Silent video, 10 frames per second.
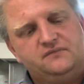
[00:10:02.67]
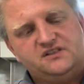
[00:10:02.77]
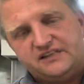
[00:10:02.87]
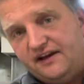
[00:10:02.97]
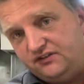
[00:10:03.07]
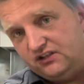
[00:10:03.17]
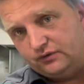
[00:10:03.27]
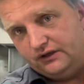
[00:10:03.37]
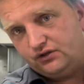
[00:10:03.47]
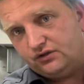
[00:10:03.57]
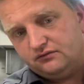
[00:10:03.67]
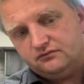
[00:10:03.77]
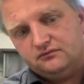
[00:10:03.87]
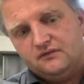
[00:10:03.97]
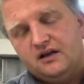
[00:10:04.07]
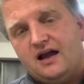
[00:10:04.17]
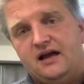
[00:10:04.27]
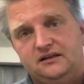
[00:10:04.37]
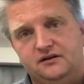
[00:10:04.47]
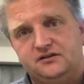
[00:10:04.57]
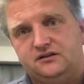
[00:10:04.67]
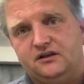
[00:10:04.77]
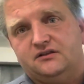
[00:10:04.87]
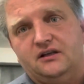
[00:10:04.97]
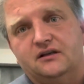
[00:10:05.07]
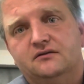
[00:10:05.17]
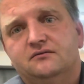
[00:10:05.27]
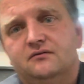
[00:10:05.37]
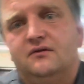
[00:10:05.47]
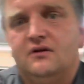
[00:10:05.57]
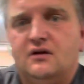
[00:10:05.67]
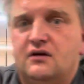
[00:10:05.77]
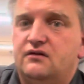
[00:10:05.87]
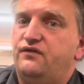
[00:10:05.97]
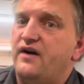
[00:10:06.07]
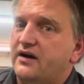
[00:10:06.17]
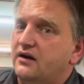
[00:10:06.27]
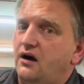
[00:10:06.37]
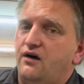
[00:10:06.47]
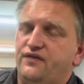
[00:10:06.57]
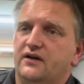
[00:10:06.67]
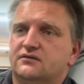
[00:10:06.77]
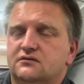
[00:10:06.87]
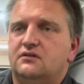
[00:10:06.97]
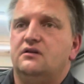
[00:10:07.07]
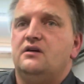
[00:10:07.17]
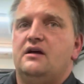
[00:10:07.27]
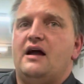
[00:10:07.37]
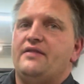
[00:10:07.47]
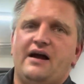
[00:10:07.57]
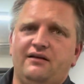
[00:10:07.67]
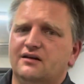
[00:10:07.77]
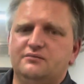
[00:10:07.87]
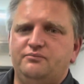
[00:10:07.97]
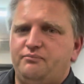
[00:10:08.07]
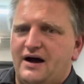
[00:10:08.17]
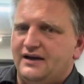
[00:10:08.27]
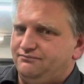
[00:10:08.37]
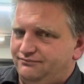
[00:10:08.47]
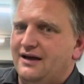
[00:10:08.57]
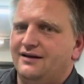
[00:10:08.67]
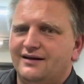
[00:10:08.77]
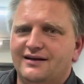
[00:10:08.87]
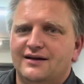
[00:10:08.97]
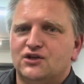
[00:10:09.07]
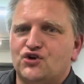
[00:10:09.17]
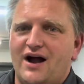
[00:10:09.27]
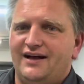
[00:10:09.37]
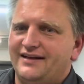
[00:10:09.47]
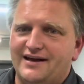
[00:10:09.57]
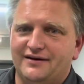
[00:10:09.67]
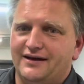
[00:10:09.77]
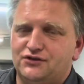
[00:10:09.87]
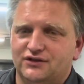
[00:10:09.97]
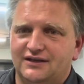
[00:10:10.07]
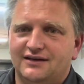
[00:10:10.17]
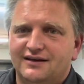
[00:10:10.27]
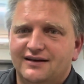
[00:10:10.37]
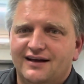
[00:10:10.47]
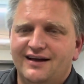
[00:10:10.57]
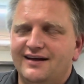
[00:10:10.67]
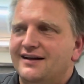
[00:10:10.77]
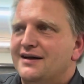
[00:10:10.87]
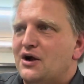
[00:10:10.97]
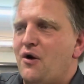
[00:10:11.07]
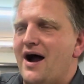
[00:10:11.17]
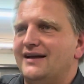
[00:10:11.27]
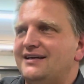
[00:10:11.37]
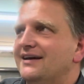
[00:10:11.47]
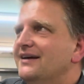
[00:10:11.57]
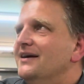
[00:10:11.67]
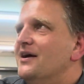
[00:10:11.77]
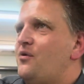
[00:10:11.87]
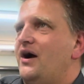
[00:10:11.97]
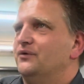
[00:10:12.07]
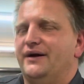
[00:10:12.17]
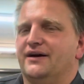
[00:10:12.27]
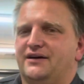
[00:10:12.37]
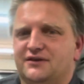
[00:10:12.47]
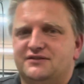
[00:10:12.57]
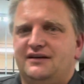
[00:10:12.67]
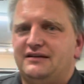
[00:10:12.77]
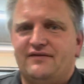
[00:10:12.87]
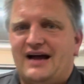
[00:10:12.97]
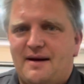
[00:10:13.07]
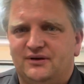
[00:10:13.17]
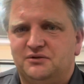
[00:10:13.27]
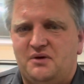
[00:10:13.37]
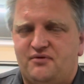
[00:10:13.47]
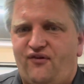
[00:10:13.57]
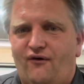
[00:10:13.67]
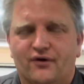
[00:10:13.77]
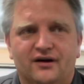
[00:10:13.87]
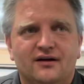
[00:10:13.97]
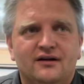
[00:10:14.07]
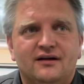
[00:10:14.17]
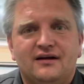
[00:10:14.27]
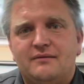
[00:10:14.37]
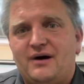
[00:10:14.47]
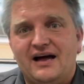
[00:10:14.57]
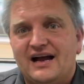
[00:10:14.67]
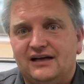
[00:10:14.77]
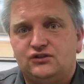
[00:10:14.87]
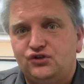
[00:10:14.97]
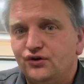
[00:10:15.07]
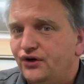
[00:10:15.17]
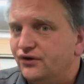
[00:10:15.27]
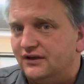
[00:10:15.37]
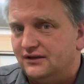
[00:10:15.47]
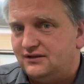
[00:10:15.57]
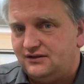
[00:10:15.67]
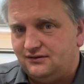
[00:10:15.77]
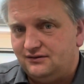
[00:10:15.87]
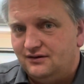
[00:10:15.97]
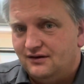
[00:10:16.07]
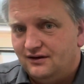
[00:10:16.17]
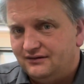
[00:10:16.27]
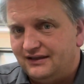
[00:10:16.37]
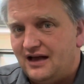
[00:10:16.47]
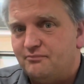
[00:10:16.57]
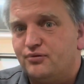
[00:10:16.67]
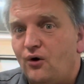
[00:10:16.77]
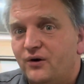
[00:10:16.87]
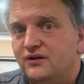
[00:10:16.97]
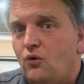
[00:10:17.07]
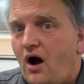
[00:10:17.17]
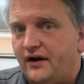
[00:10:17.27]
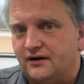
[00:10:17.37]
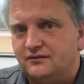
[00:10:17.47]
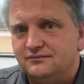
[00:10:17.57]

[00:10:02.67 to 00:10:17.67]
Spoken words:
safety switch, and here's the third thing. Very often, and I learned by trial and error actually, quite weird because it never happened to me before, but I got 2 units that had broken wire,